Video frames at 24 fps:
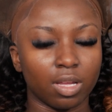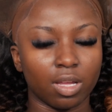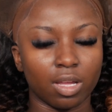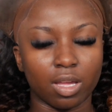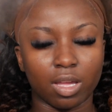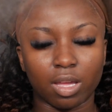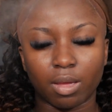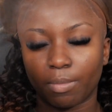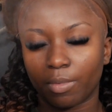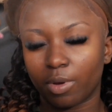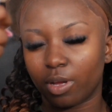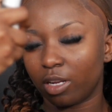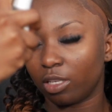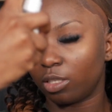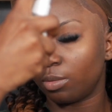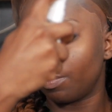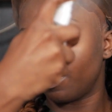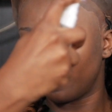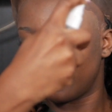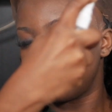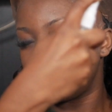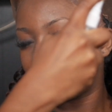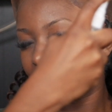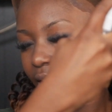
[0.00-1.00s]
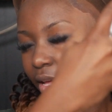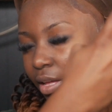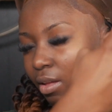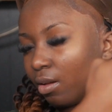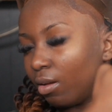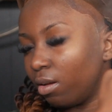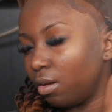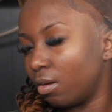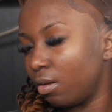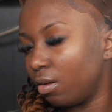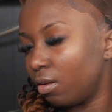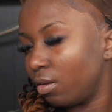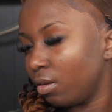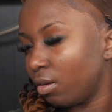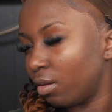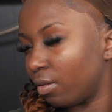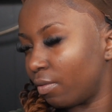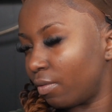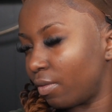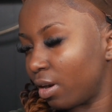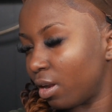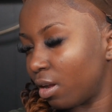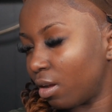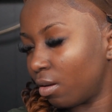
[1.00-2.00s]
And I'm gonna spray that all
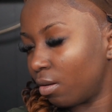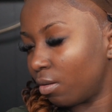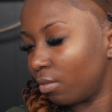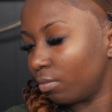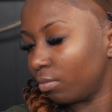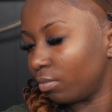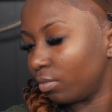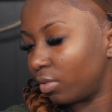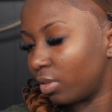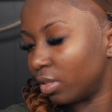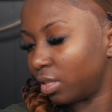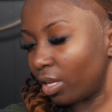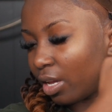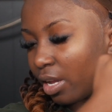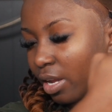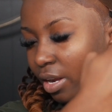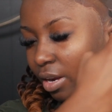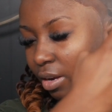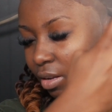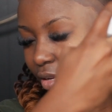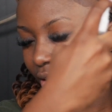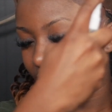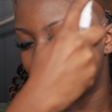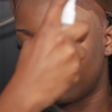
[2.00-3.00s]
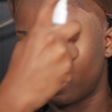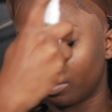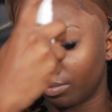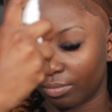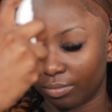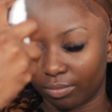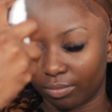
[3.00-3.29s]
around the hairline.